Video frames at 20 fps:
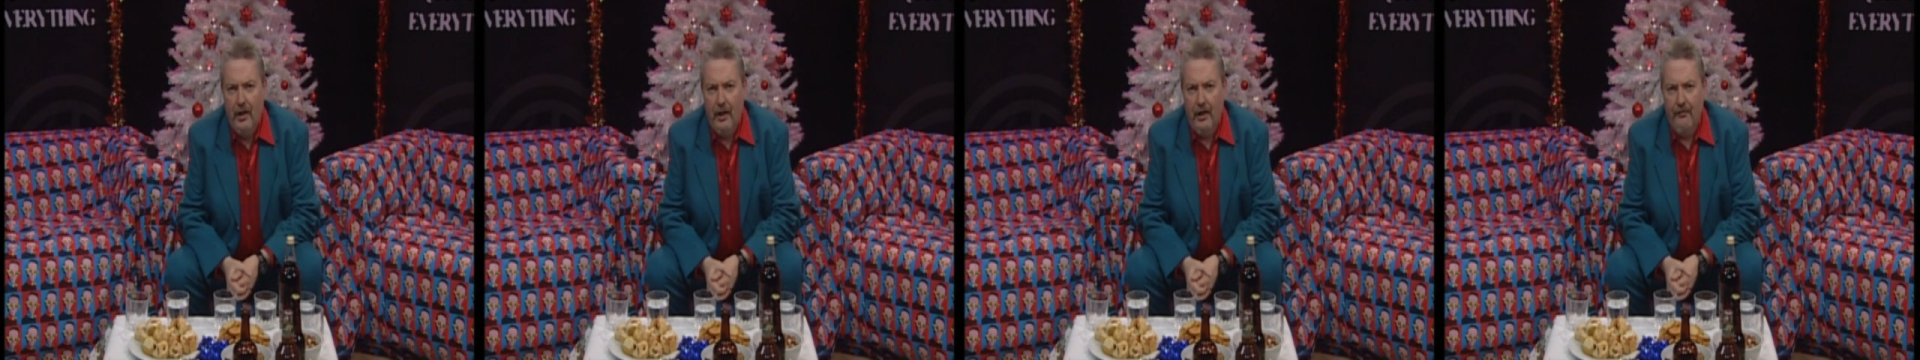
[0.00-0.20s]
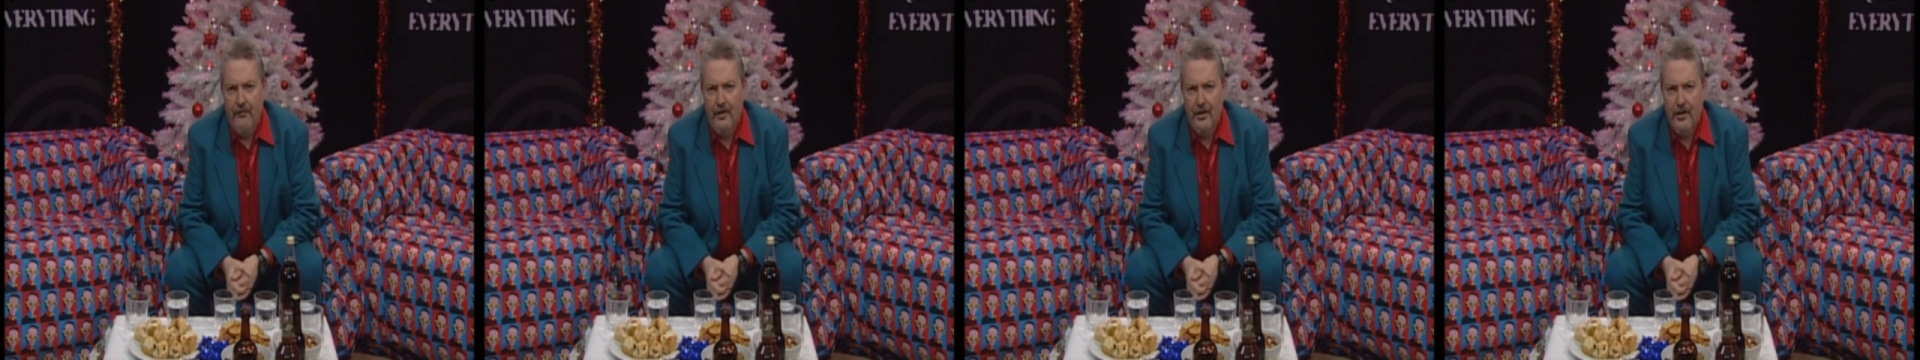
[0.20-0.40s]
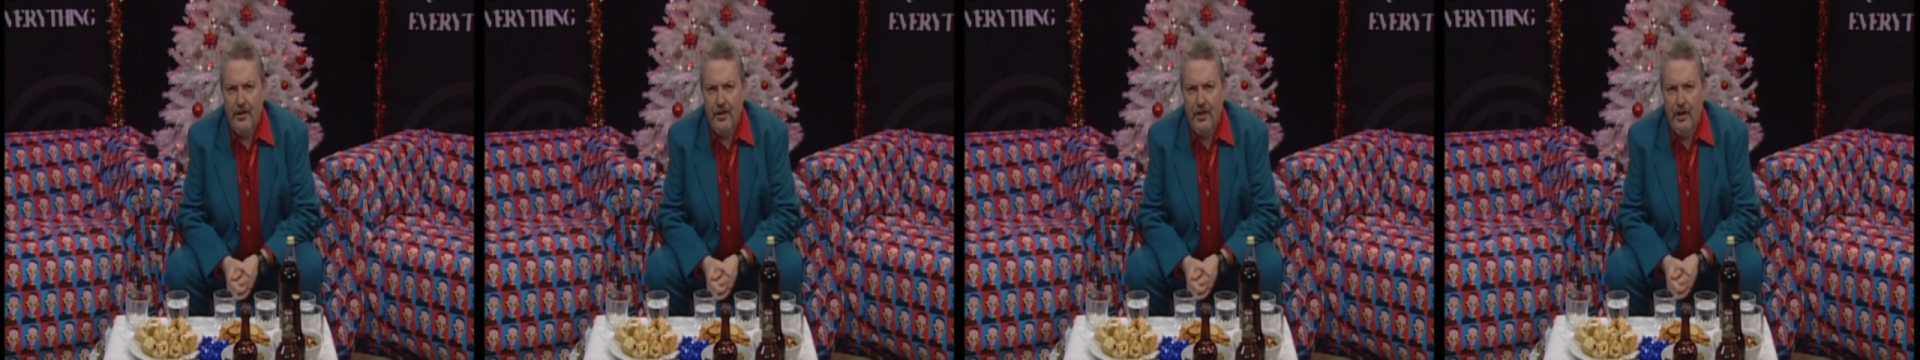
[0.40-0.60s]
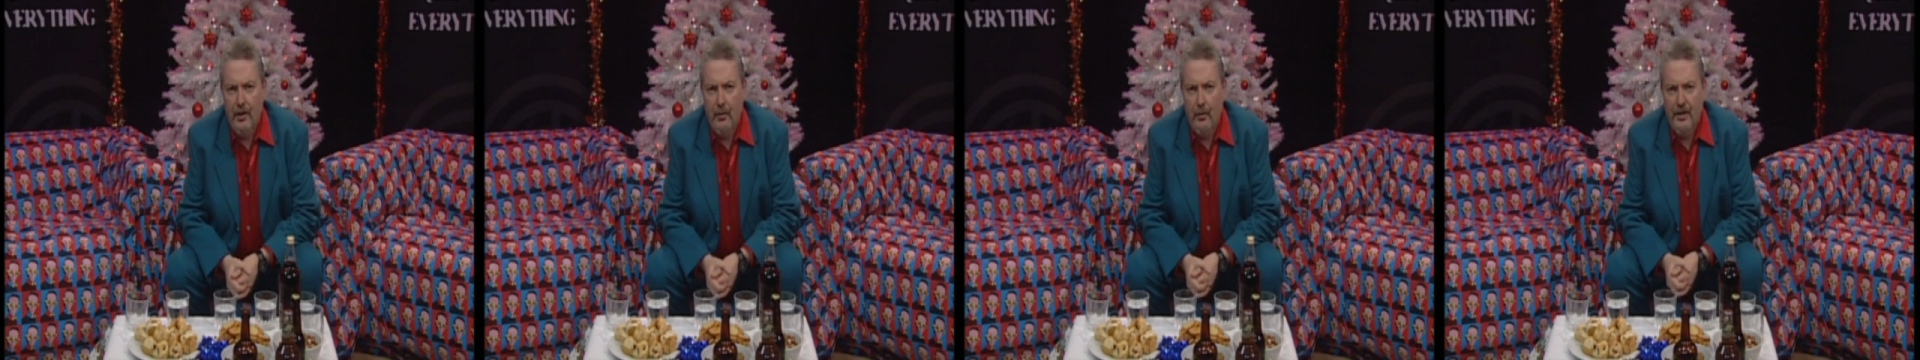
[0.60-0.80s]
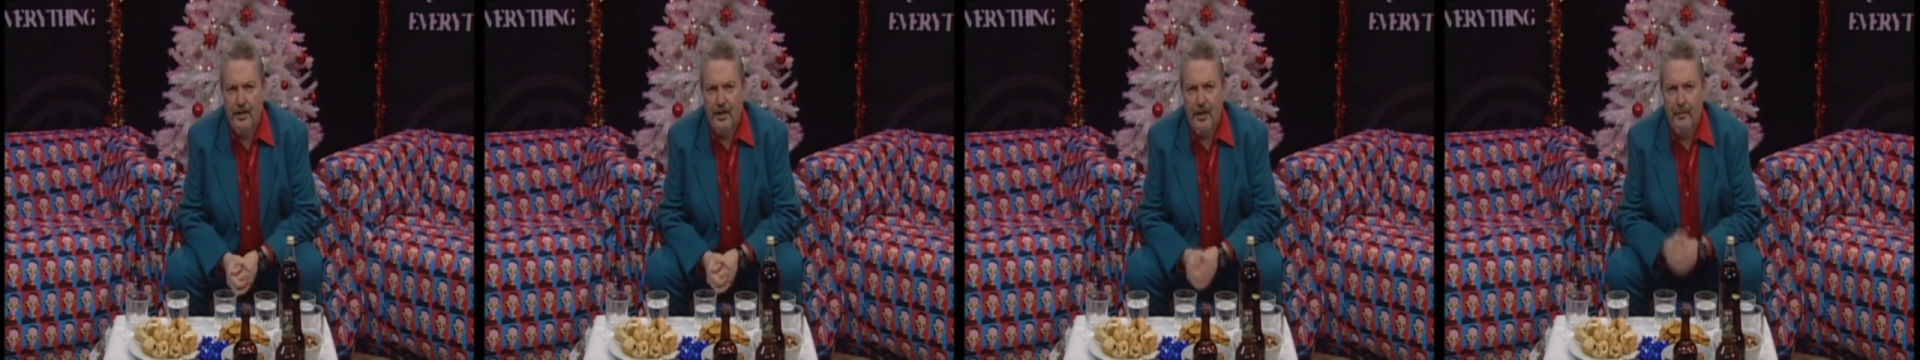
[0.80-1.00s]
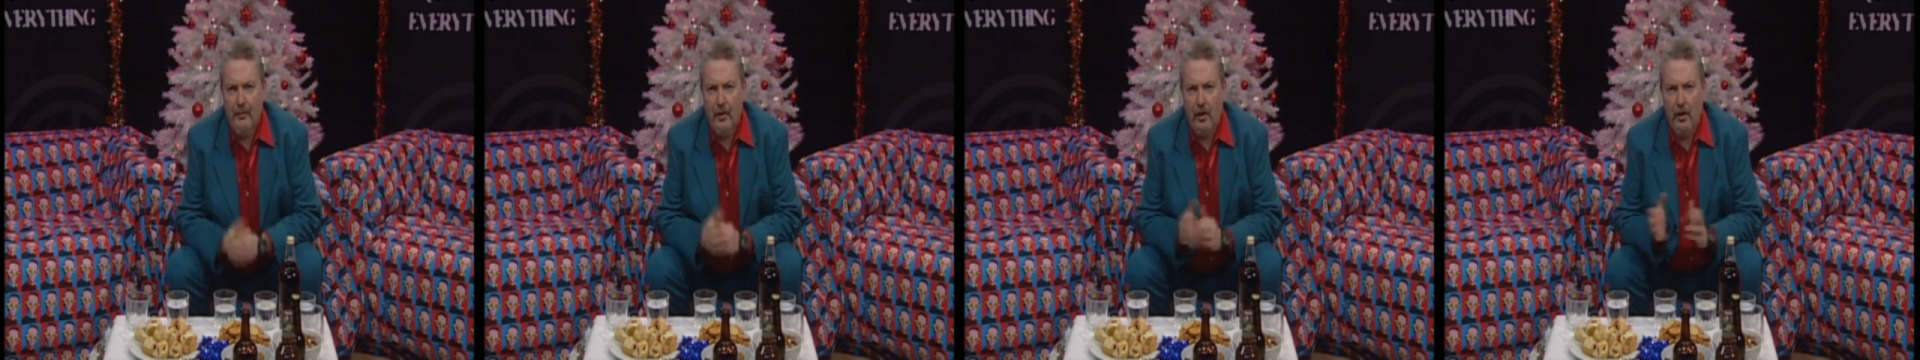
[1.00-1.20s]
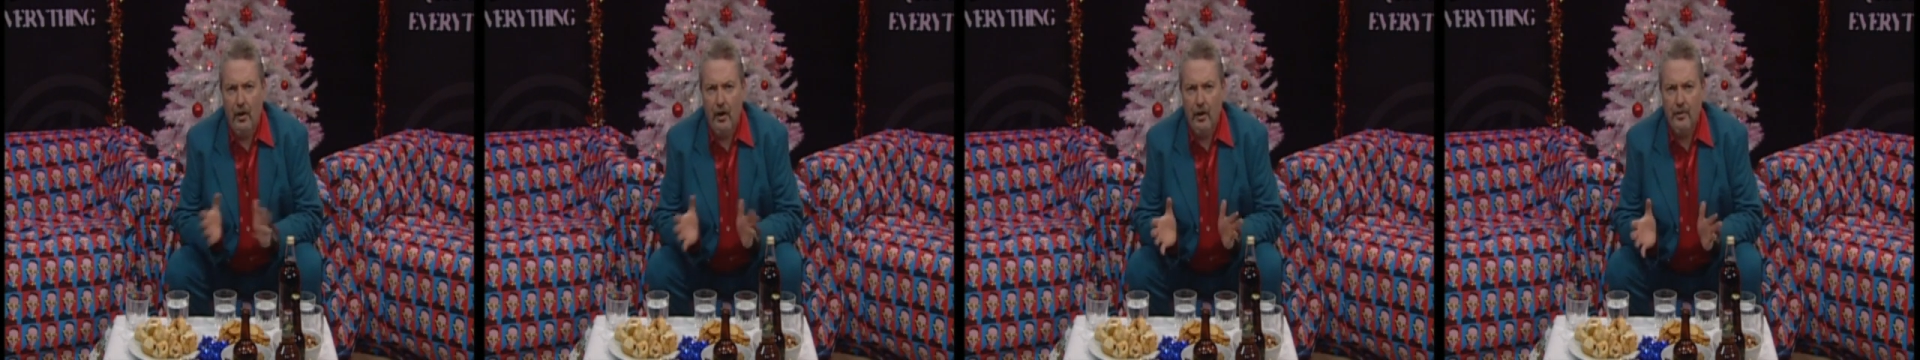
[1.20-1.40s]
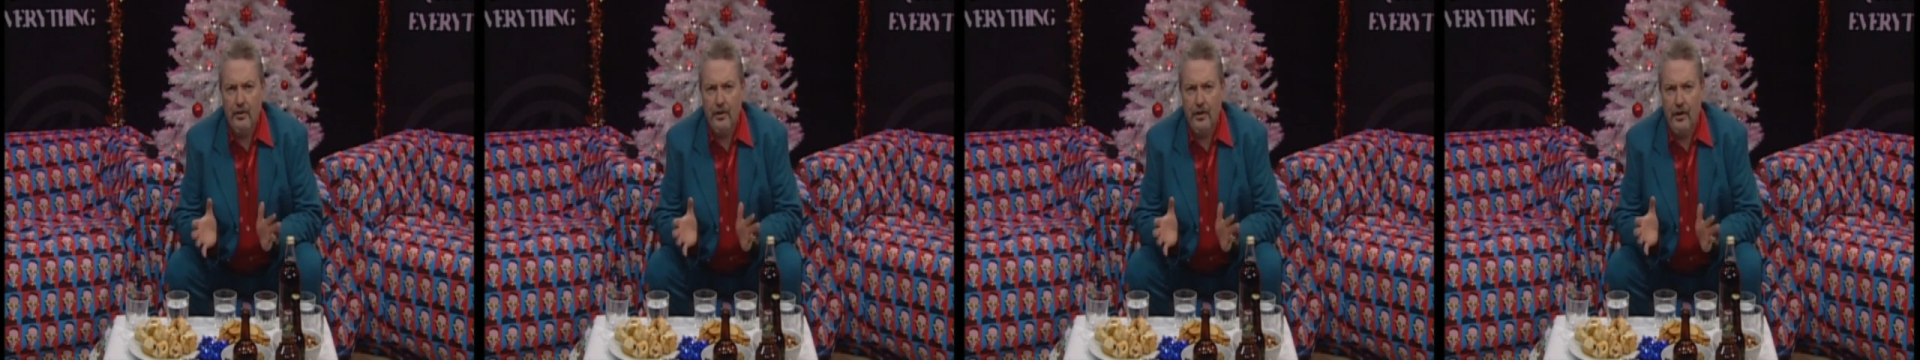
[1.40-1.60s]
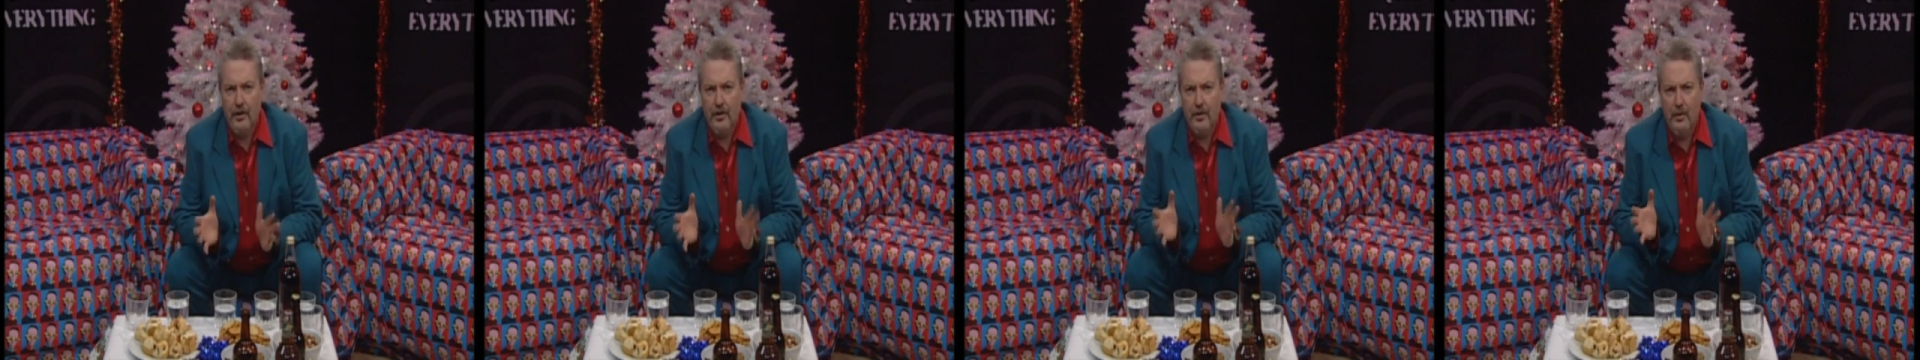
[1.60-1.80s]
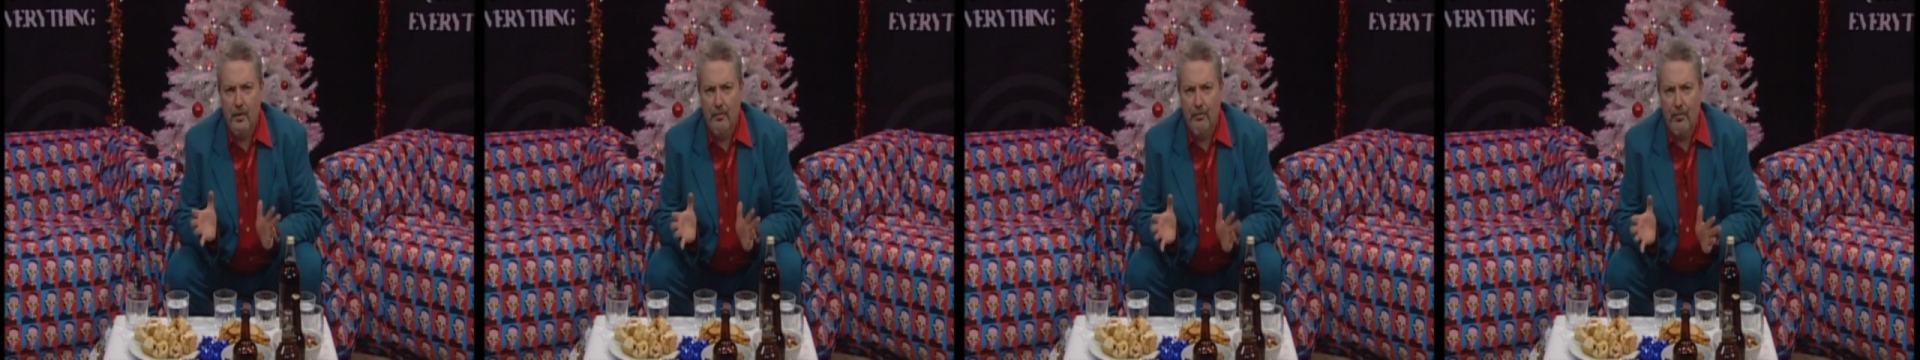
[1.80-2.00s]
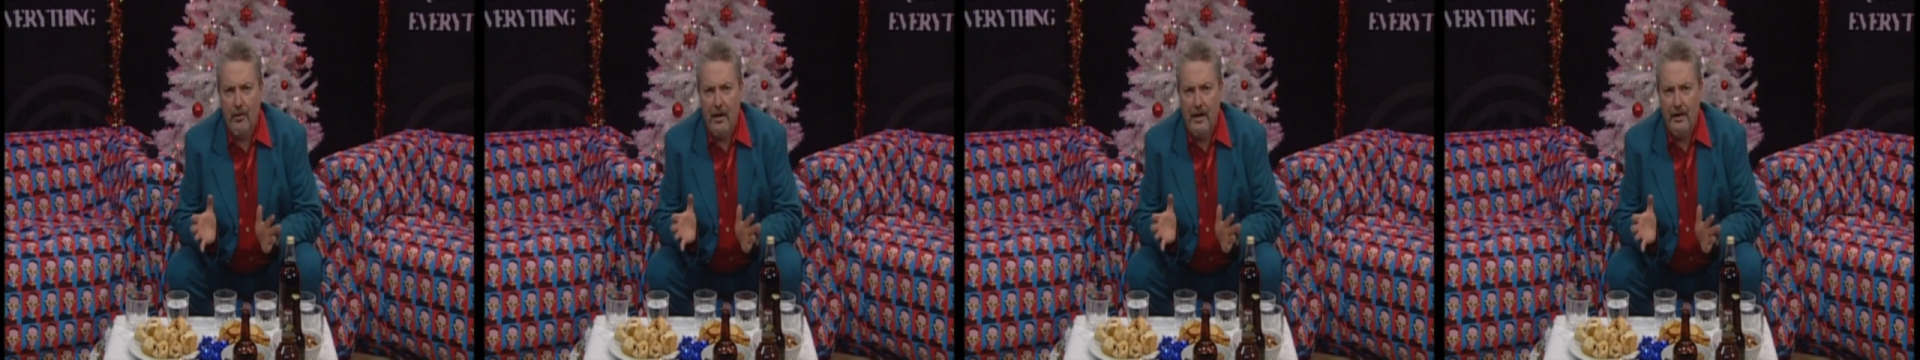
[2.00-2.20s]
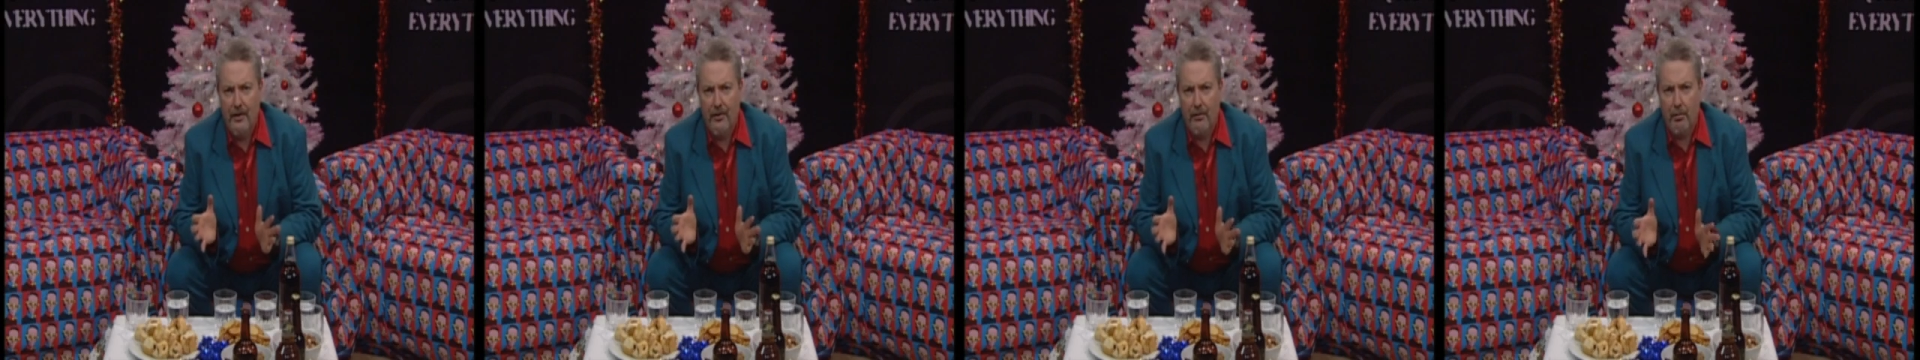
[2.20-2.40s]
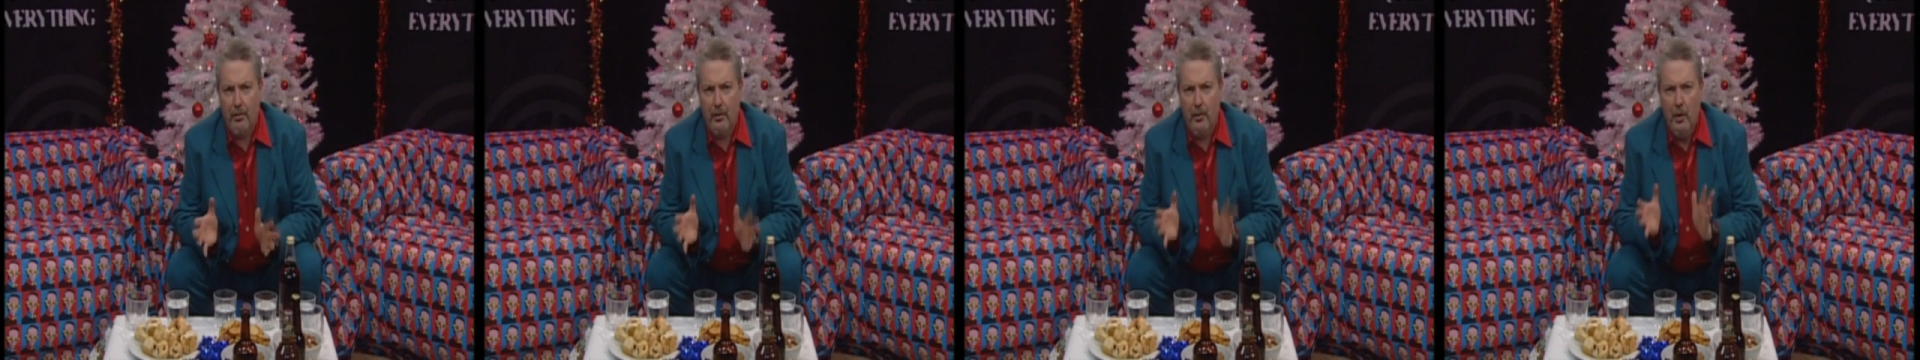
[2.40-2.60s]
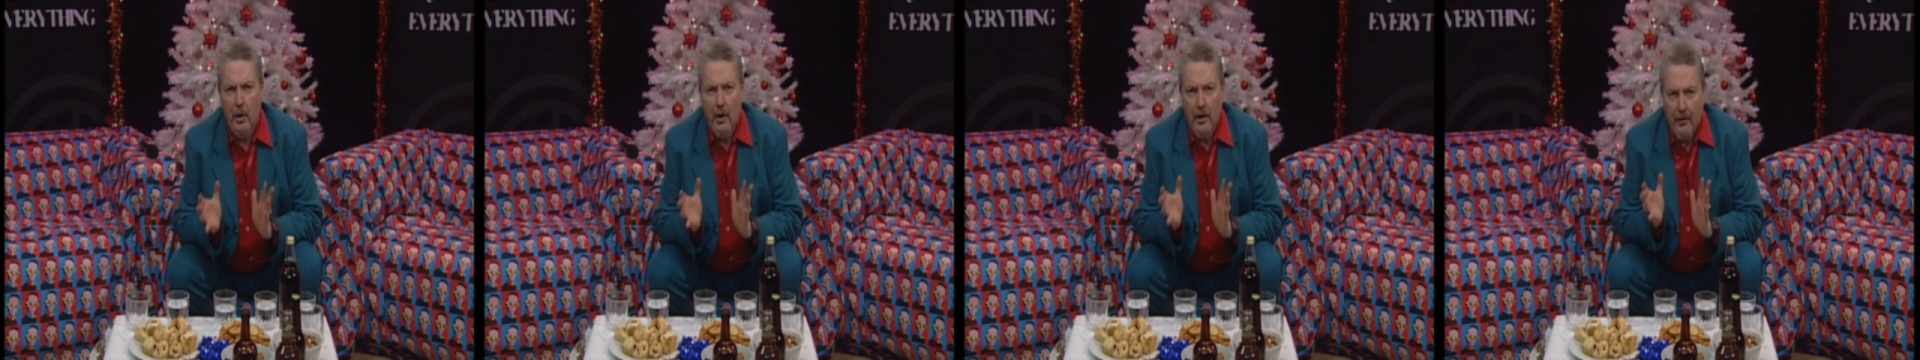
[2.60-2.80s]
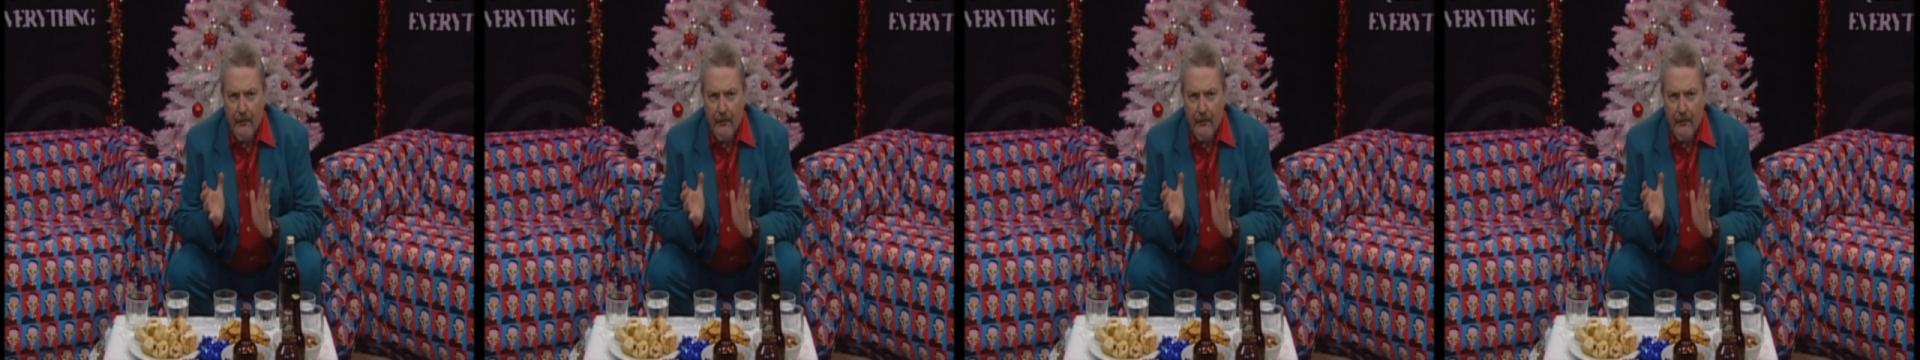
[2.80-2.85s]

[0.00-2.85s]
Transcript: and this year we seem closer to a breakthrough